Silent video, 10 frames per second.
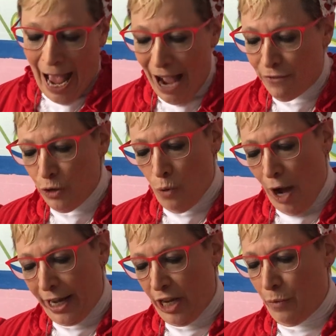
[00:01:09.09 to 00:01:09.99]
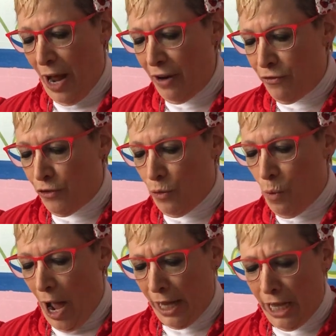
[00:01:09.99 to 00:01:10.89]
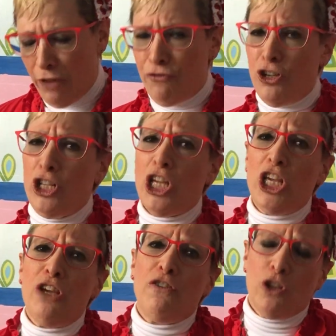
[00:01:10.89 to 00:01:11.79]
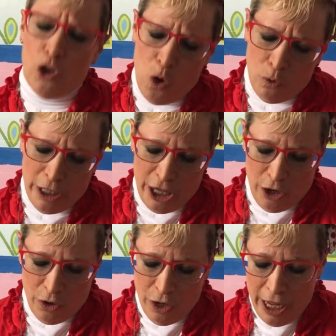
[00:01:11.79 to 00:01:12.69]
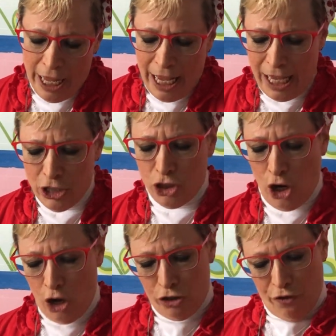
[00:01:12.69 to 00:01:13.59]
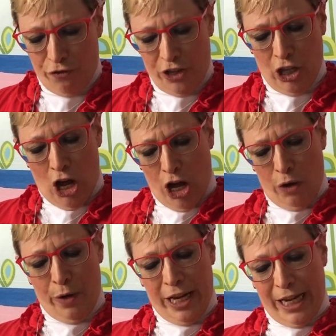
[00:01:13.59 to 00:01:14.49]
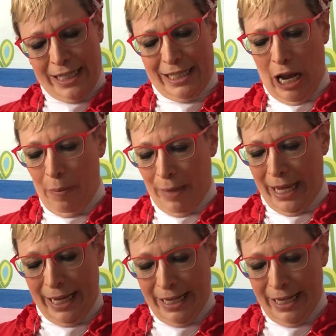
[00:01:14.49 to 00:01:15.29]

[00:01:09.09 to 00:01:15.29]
After walking around for a while and feeling even lonelier, it started to feel hungry in its tummy.